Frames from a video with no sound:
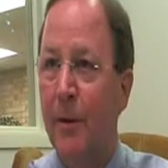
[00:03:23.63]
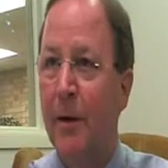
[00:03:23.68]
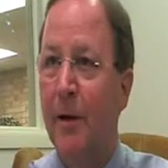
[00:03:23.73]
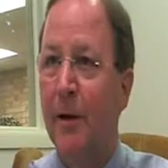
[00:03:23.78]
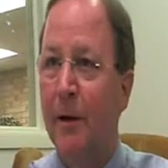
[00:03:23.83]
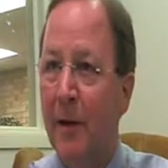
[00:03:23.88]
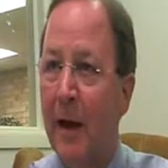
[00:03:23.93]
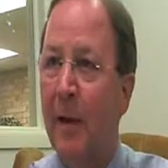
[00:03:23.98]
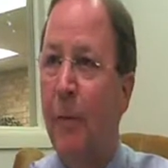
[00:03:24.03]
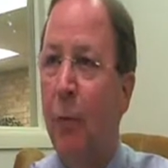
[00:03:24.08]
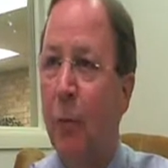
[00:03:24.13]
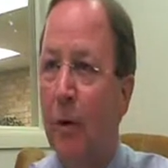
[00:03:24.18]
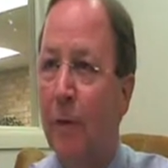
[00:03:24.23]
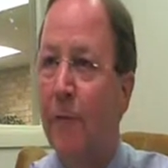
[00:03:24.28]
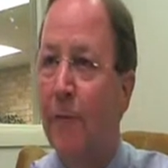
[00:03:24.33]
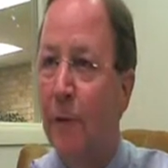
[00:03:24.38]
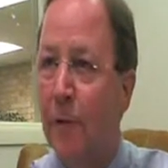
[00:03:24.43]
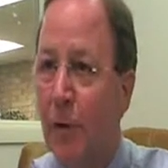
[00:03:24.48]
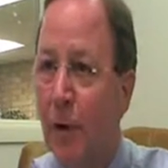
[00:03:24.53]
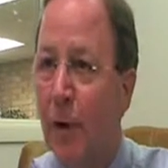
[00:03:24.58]
because I
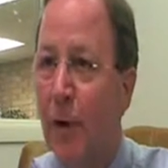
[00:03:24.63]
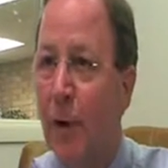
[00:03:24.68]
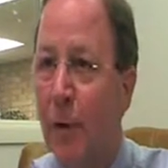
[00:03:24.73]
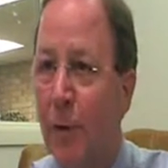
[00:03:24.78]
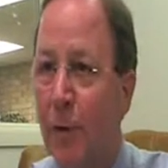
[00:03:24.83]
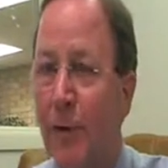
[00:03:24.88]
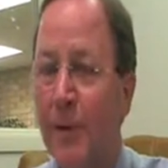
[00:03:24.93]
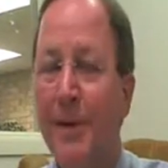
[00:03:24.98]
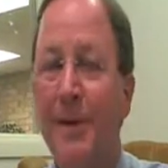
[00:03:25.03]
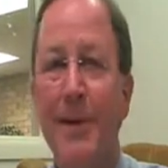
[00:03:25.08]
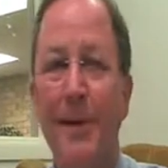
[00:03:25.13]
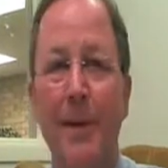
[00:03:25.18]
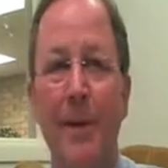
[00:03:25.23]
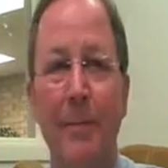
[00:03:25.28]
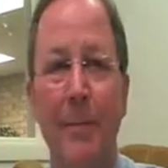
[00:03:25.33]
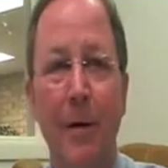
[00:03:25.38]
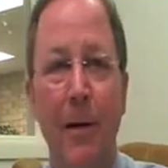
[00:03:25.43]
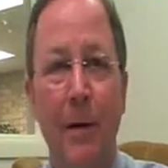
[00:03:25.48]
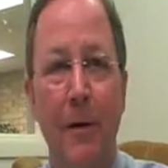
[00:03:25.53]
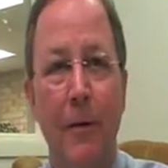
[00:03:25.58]
work for you
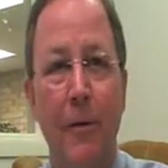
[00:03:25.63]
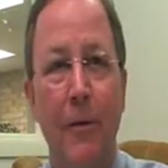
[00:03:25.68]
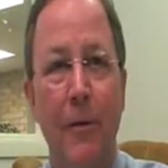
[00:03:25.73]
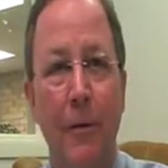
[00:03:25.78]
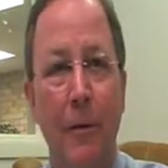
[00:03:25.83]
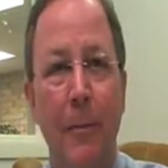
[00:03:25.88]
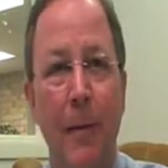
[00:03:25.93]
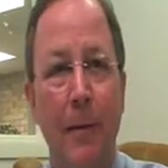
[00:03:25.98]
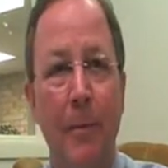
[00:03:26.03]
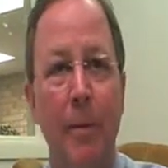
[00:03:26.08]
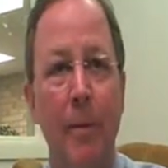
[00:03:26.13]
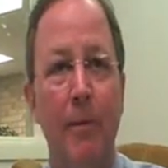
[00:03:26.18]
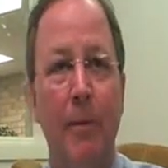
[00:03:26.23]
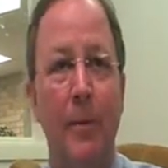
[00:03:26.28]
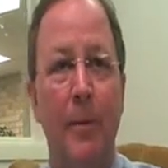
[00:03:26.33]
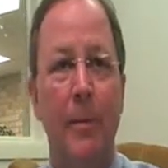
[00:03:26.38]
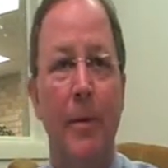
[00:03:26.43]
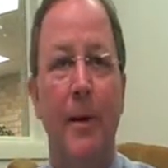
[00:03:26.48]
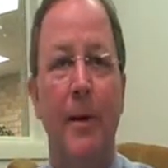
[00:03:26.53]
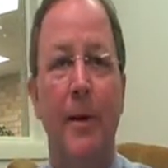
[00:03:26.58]
because you're the people
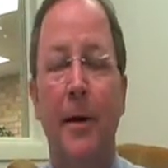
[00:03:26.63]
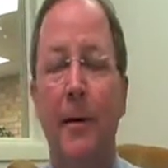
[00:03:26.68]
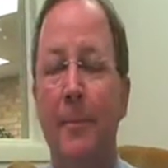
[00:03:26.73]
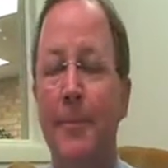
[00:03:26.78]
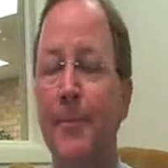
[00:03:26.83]
that put me there.